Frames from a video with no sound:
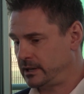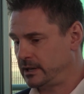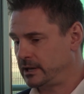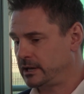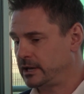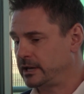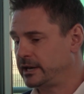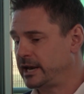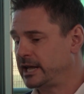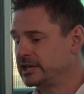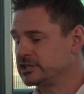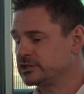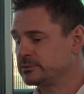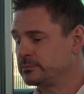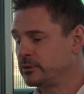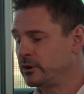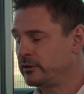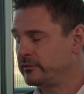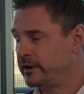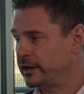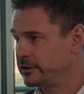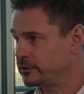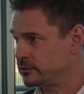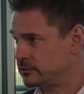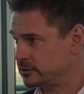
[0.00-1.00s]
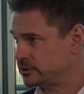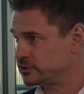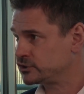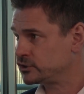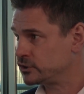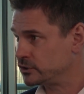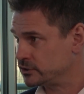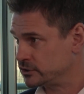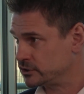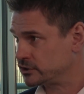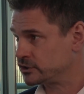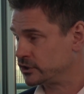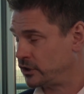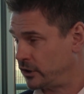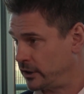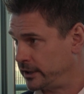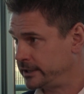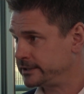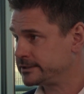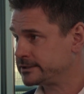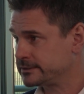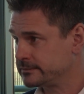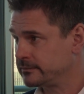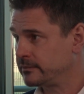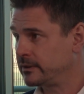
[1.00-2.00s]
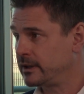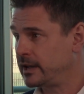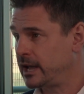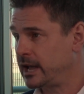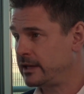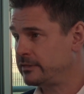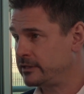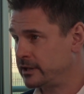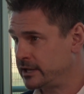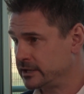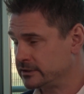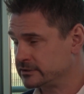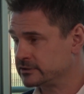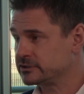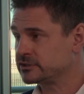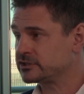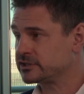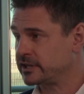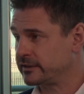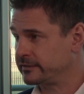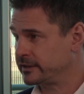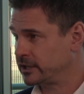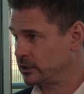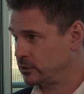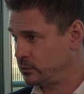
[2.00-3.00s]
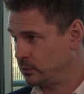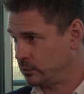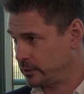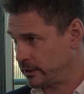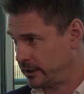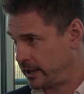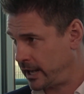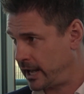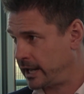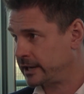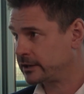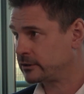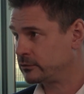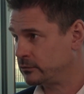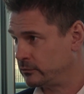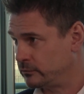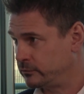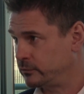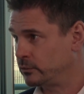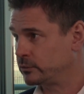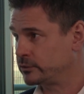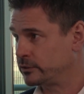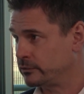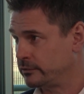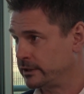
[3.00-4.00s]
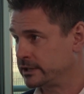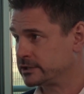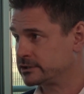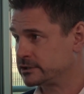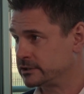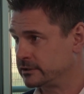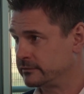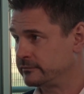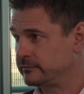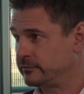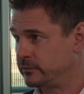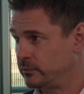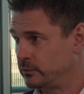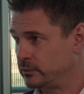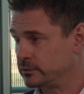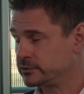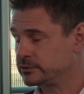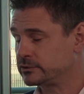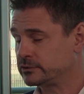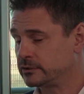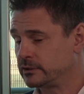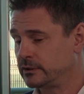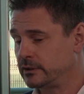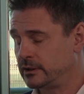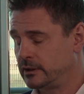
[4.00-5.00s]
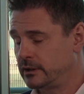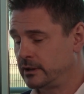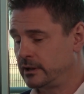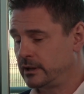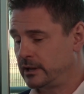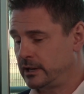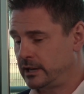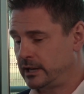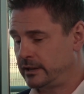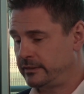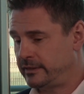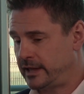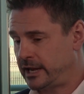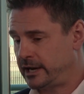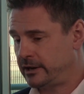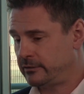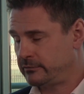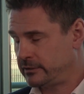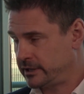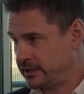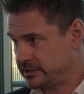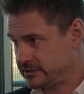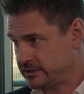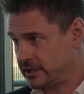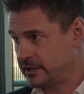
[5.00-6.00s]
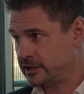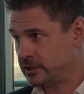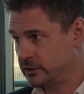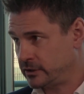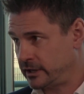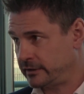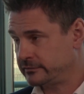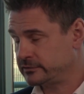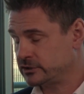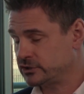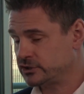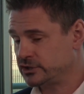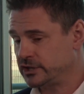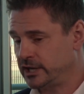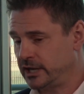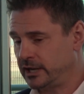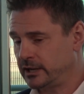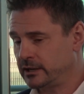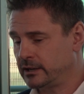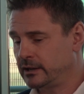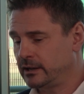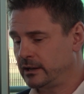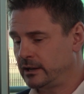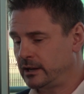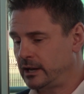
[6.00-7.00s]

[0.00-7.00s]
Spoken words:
HMO of under a certain size, and there isn't something called an Article 4 direction in force in that area, it's something you'd have to check,